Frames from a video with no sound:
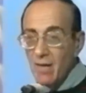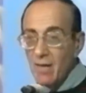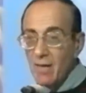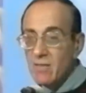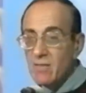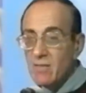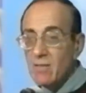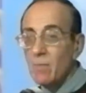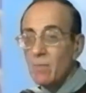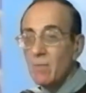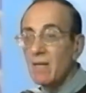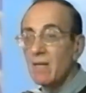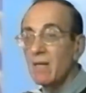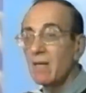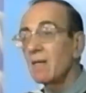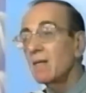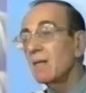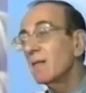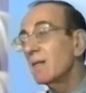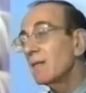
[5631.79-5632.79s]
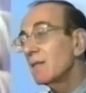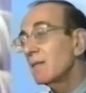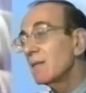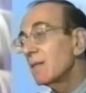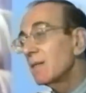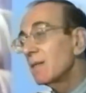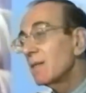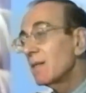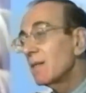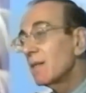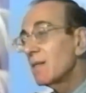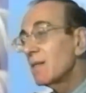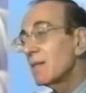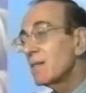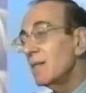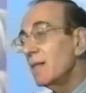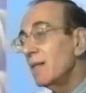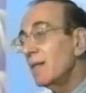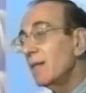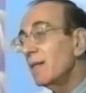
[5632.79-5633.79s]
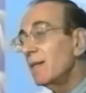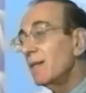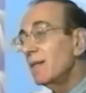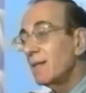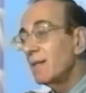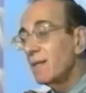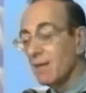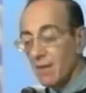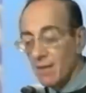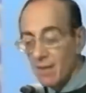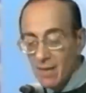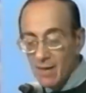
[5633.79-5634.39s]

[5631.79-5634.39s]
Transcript: It's to be seated